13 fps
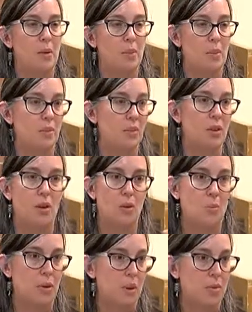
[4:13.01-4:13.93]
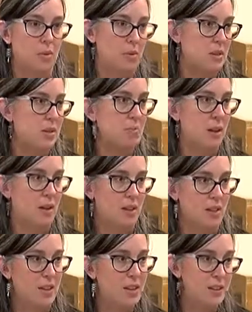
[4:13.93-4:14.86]
but no money would be spent
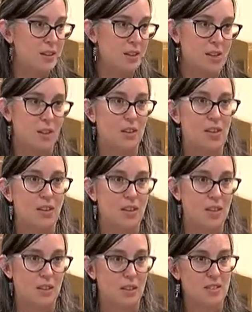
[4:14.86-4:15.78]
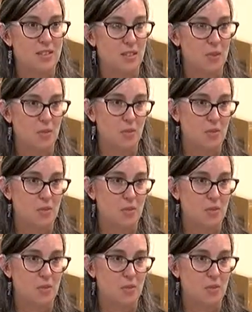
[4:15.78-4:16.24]
on the interior unless they